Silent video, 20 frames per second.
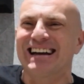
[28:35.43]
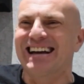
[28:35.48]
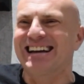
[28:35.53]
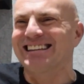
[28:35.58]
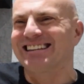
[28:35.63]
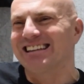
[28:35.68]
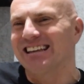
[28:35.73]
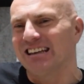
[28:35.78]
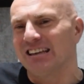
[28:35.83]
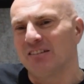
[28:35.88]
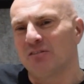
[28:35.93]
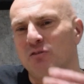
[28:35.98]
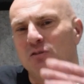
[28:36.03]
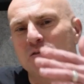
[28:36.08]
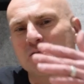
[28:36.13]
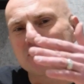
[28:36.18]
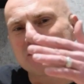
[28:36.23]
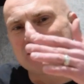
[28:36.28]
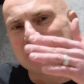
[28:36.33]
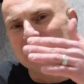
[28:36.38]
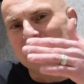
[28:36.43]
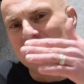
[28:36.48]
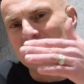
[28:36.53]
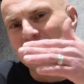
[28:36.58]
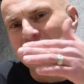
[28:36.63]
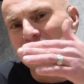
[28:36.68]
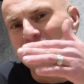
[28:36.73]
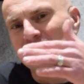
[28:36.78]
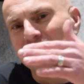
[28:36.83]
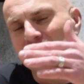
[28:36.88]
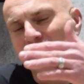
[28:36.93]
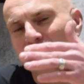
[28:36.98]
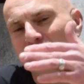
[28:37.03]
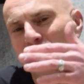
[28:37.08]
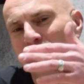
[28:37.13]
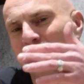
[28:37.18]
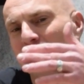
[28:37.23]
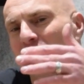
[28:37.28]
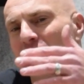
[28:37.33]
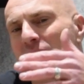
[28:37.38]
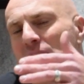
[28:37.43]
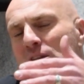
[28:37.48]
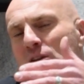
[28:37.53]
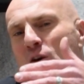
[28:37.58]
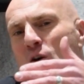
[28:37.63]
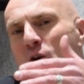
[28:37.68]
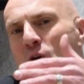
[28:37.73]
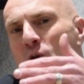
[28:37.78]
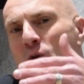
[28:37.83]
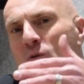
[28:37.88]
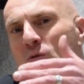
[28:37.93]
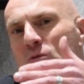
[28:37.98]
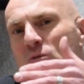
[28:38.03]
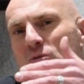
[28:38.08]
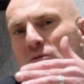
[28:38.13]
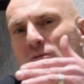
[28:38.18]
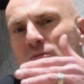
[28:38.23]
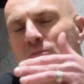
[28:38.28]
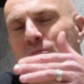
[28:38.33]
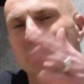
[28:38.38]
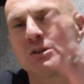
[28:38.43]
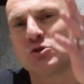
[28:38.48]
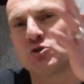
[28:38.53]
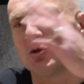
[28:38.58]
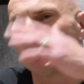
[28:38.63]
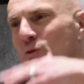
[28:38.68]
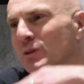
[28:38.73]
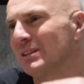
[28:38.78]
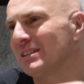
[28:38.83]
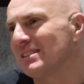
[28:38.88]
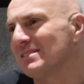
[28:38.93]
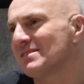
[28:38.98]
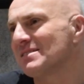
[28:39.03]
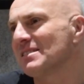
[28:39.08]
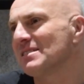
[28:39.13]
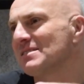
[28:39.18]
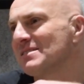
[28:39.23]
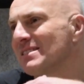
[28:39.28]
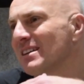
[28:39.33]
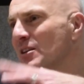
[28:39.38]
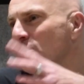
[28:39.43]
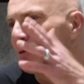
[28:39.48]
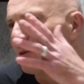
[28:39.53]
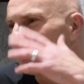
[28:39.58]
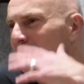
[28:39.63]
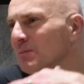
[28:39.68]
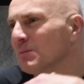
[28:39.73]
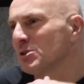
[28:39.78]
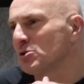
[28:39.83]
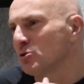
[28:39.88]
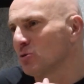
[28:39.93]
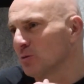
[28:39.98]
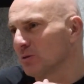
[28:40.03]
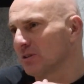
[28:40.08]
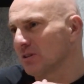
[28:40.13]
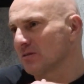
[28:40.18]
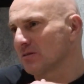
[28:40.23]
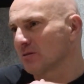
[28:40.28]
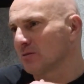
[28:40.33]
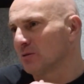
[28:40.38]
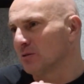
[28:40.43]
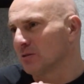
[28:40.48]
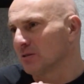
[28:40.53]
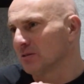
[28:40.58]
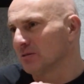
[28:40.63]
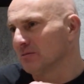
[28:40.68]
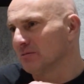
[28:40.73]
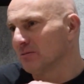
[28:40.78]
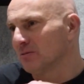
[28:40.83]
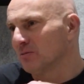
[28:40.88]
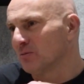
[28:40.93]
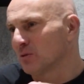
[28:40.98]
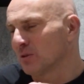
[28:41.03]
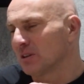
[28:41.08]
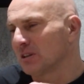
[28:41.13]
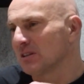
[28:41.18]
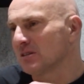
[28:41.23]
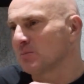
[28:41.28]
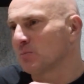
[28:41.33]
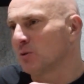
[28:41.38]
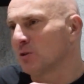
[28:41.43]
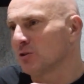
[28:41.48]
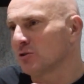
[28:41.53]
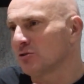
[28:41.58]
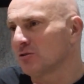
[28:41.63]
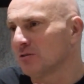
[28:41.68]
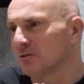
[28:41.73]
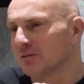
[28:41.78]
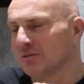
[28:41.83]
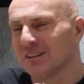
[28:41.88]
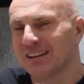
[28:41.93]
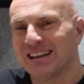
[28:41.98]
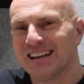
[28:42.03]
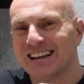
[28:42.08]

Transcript: And if you see very low security maturity score for this posture,